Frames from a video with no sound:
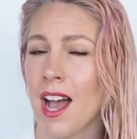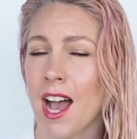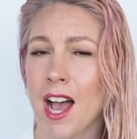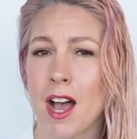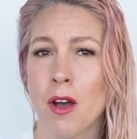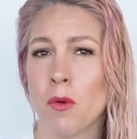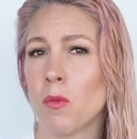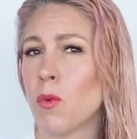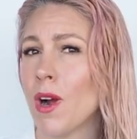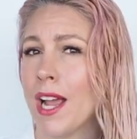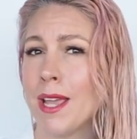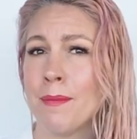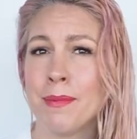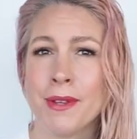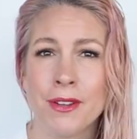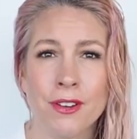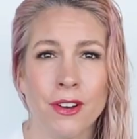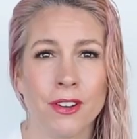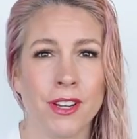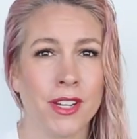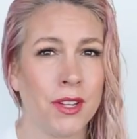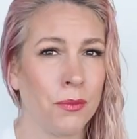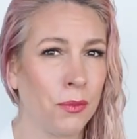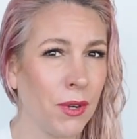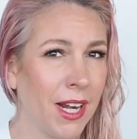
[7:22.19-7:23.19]
are way
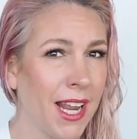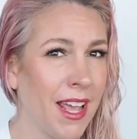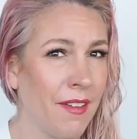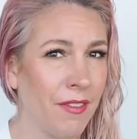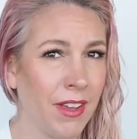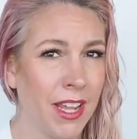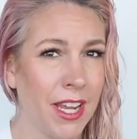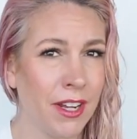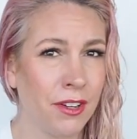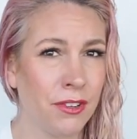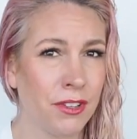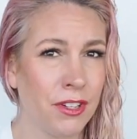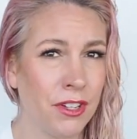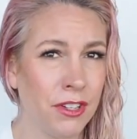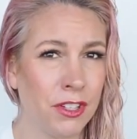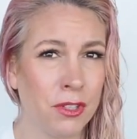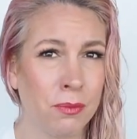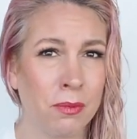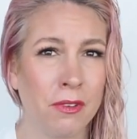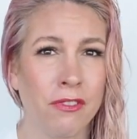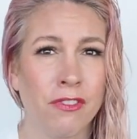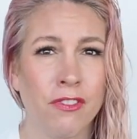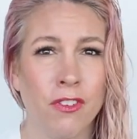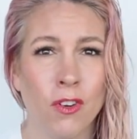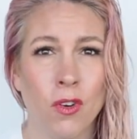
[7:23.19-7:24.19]
beyond whatever he could
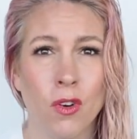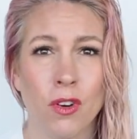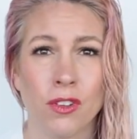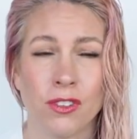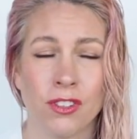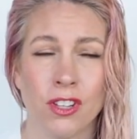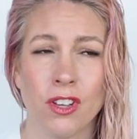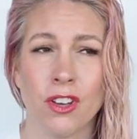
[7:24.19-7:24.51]
use before.